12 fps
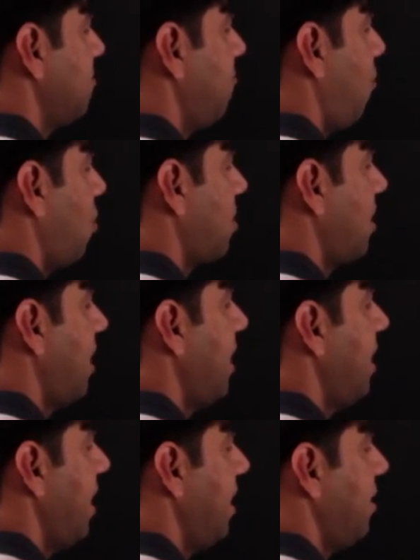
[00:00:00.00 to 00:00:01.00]
as
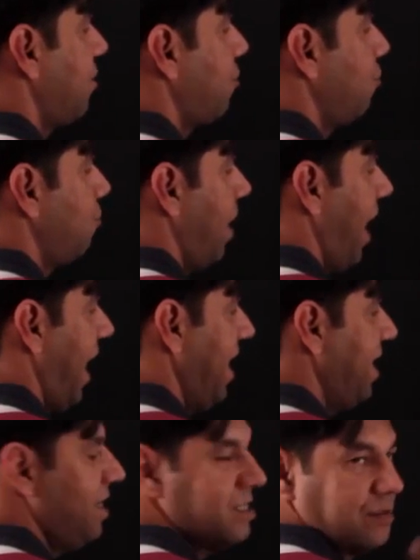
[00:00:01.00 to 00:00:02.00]
40 into
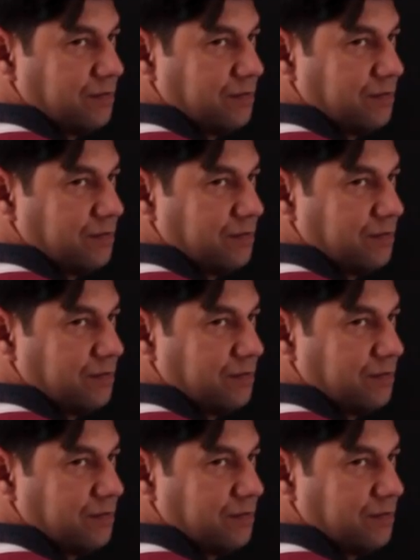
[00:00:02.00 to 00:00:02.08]
N